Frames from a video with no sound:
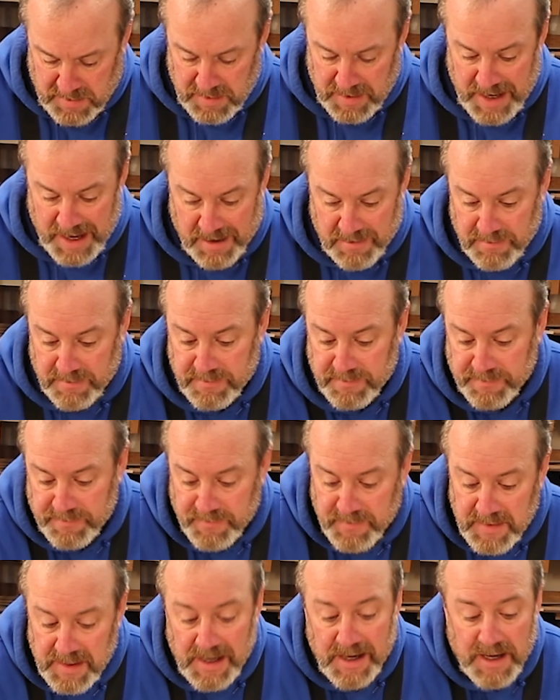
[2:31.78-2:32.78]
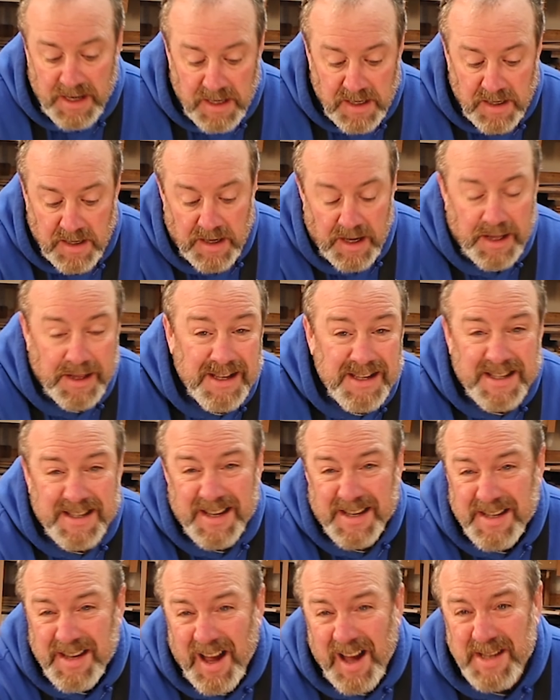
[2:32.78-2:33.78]
Yep. And this is
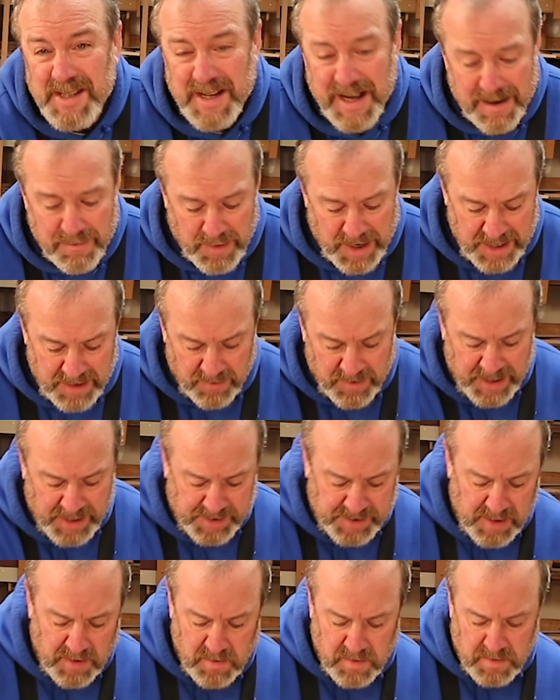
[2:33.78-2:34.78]
a SawStop, by the way, so